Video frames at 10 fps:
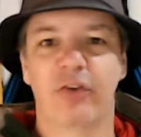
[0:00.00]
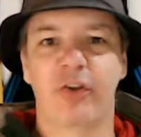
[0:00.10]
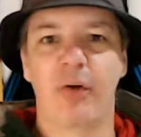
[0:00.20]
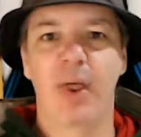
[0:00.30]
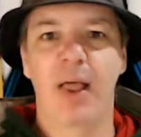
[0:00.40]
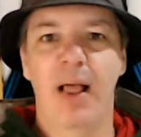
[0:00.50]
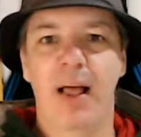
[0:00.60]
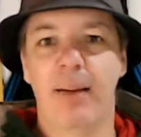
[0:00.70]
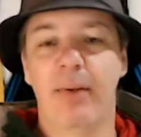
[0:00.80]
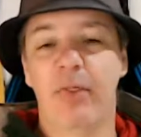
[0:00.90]
So
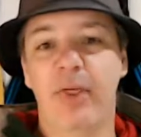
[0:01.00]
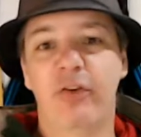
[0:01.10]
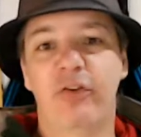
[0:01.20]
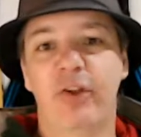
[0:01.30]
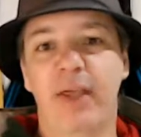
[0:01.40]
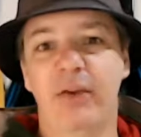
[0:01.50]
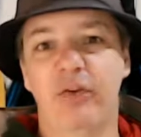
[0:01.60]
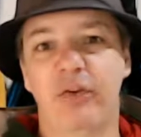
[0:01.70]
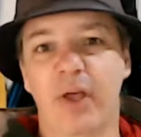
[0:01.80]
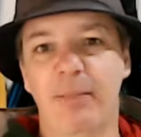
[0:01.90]
this
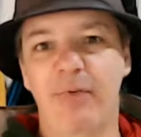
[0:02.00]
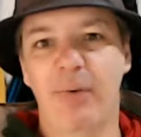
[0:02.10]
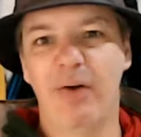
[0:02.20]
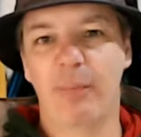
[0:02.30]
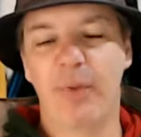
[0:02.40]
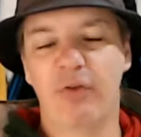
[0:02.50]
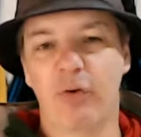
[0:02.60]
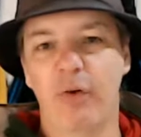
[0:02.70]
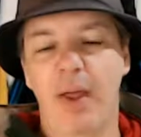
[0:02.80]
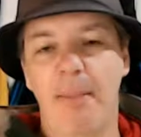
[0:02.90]
is moving away from the sort
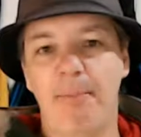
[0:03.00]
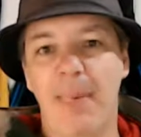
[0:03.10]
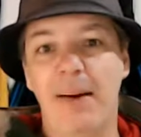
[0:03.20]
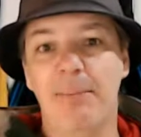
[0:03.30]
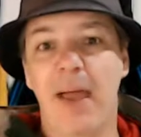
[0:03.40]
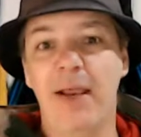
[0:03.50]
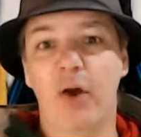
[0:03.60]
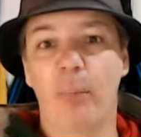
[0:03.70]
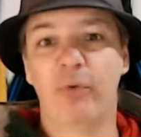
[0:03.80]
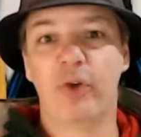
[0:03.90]
of man-made
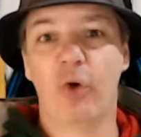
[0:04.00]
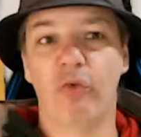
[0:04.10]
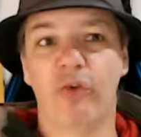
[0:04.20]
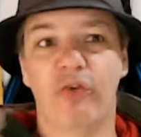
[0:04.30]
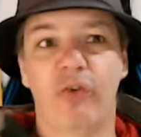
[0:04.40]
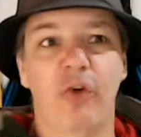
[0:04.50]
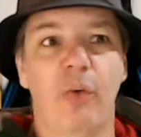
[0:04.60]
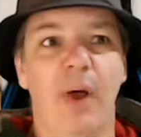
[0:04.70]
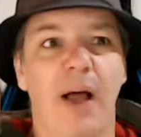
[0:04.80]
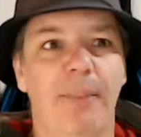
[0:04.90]
obstacles
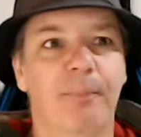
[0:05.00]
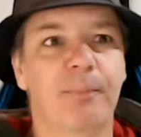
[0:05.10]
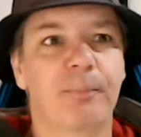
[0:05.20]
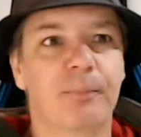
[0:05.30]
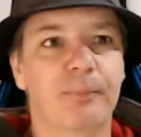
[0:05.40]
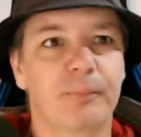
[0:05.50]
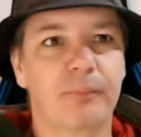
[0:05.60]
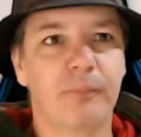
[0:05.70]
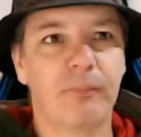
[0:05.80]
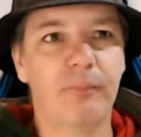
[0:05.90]
to
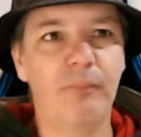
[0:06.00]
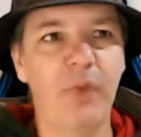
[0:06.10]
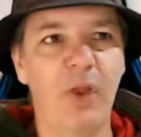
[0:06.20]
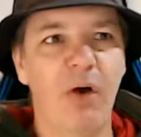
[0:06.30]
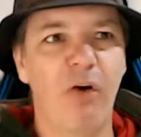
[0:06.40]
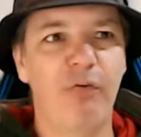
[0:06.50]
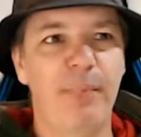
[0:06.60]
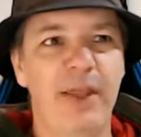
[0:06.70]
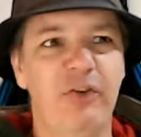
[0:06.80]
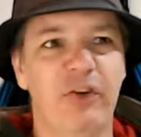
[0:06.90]

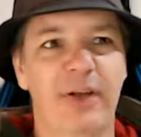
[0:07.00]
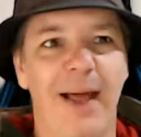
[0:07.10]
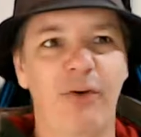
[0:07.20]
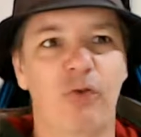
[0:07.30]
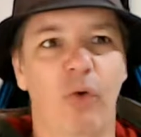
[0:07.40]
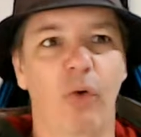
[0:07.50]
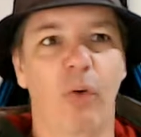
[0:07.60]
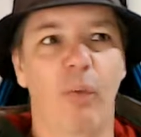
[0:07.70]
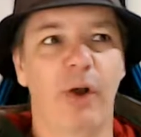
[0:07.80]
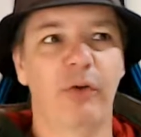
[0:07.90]
off-piste natural
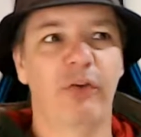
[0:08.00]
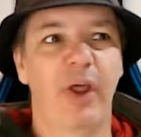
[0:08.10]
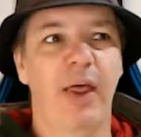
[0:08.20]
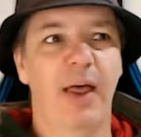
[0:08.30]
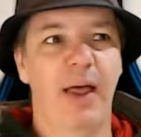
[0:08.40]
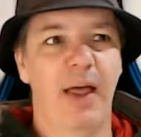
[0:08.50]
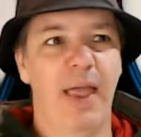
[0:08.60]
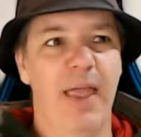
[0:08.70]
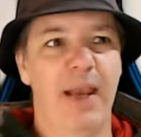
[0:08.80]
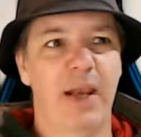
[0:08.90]
ones
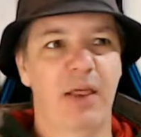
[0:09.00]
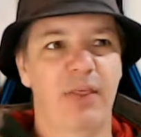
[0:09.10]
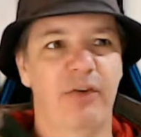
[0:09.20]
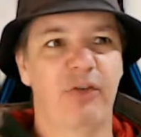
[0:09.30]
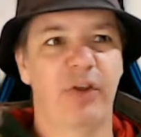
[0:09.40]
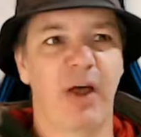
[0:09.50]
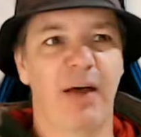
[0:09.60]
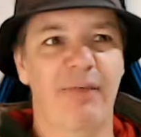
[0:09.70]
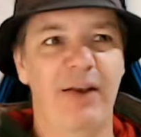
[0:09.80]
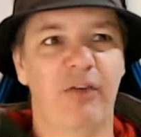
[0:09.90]
in this
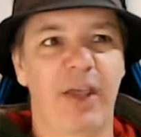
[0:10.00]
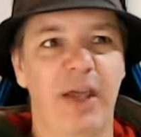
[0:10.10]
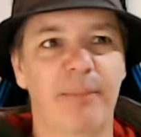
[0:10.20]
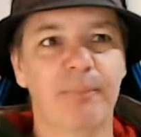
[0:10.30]
event here.